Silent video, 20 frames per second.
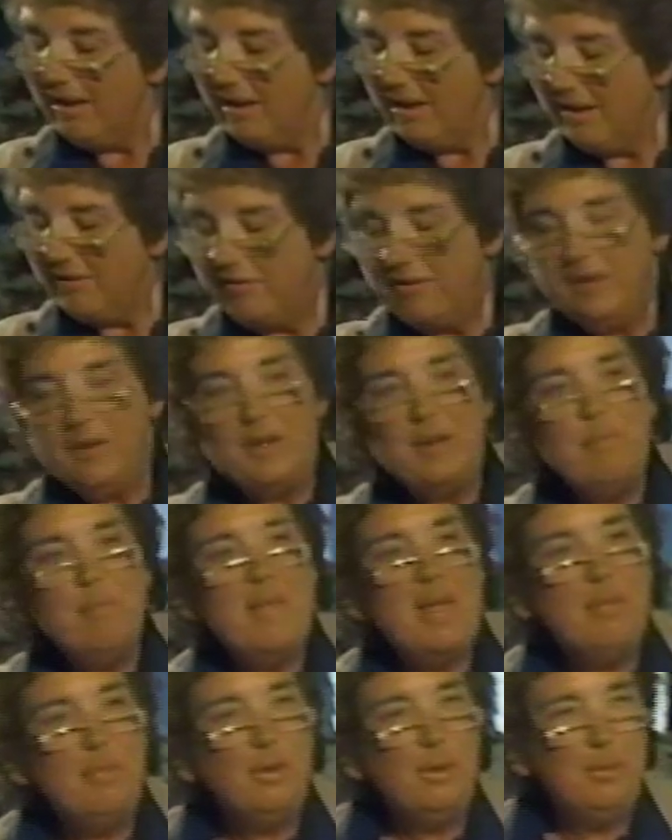a very
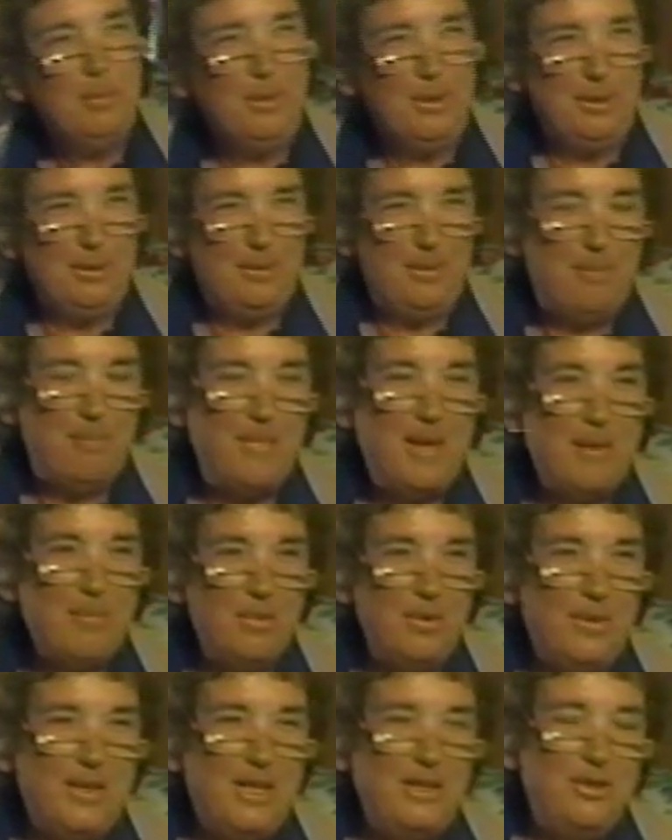memorable
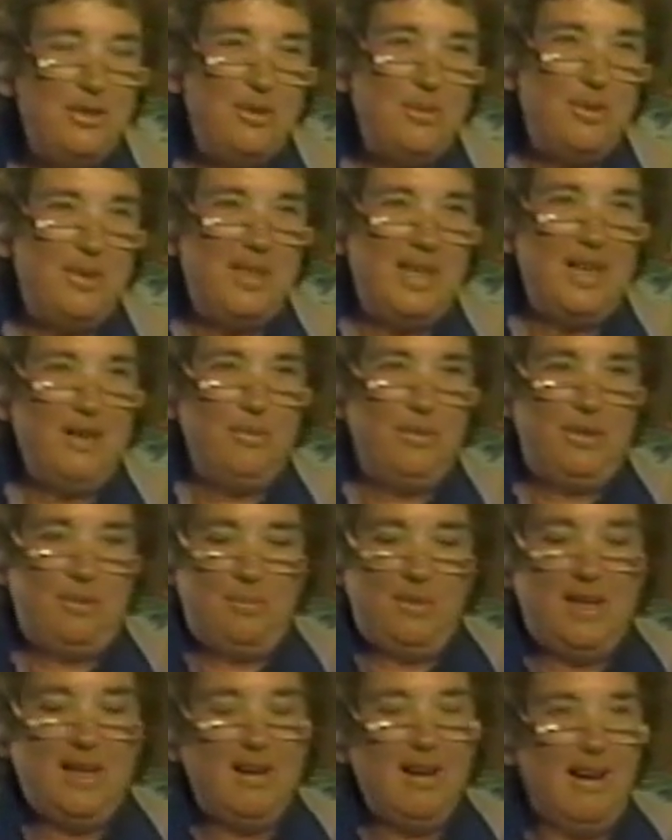memory, do you think, with
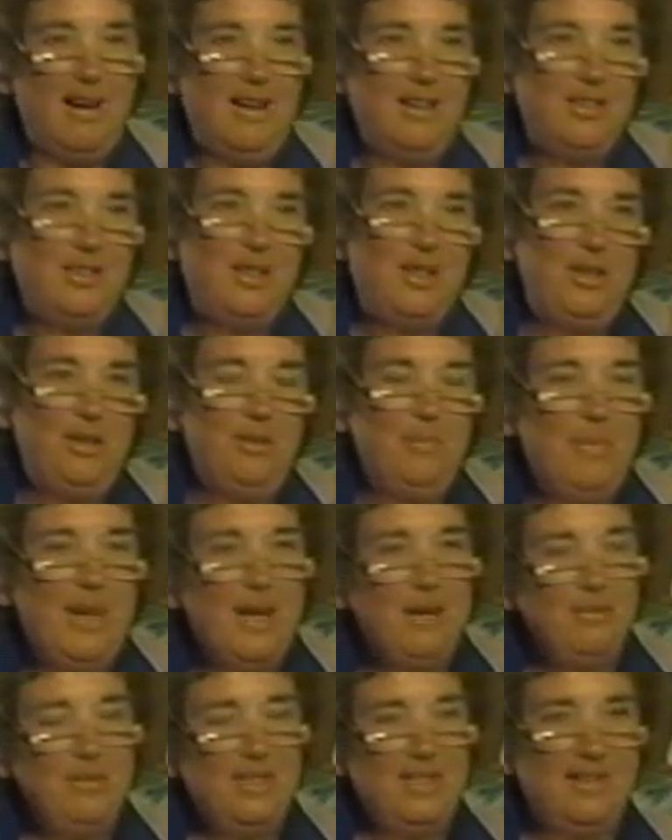regard to your
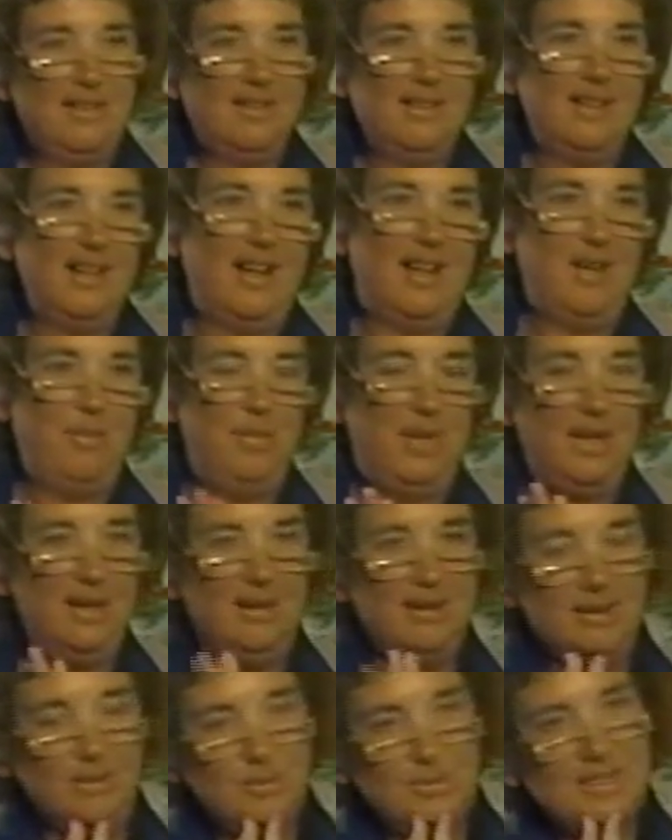mountain
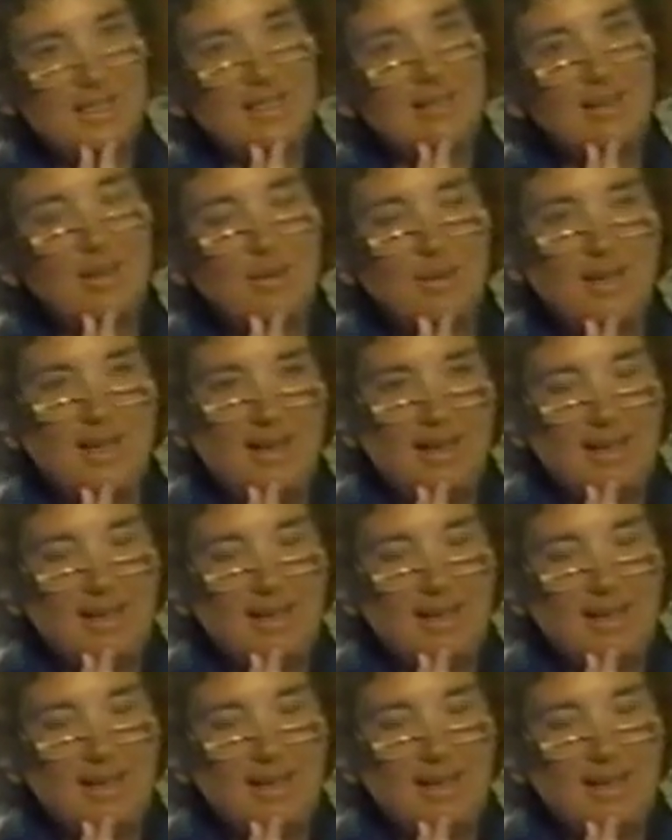climbing? Was it the...